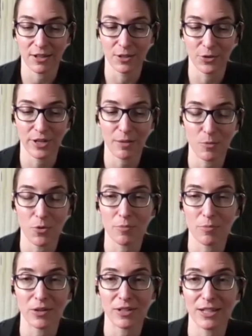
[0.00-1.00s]
learning more
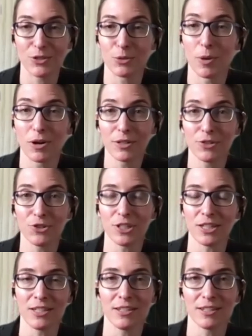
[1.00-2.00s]
about
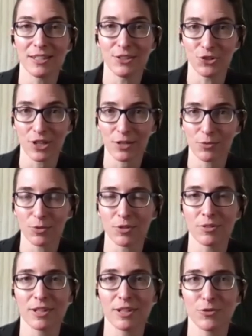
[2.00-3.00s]
entomology in
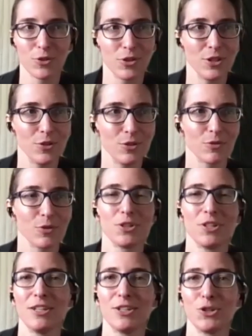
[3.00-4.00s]
general, if you're a
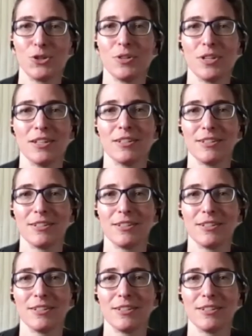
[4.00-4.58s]
university student,